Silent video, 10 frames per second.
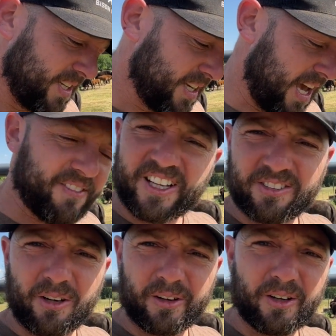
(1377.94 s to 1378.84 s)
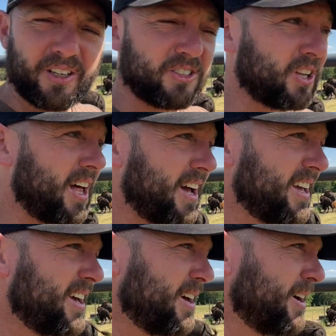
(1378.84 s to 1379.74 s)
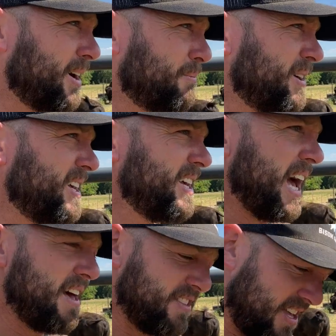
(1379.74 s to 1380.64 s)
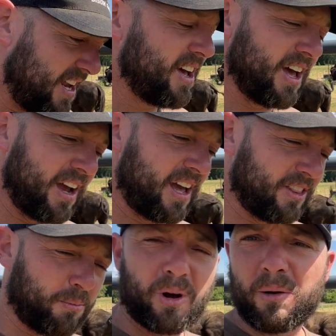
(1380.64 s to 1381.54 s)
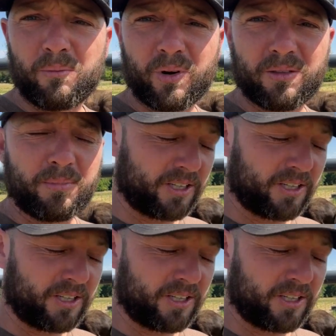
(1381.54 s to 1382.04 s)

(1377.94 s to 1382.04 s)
And that's not good in July. Um, And then I got the problem with Big